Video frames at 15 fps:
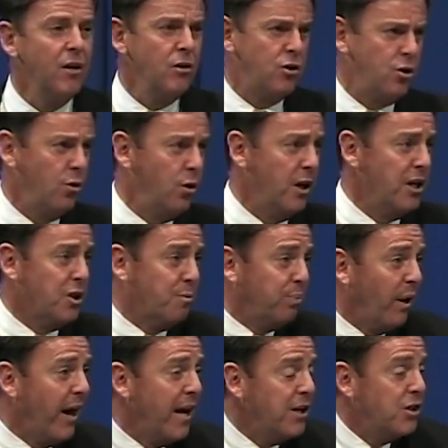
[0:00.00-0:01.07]
to his
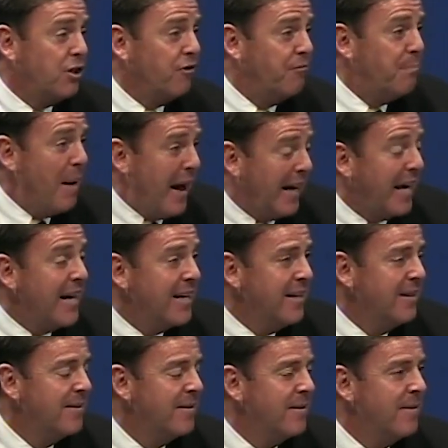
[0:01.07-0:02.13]
place of begging.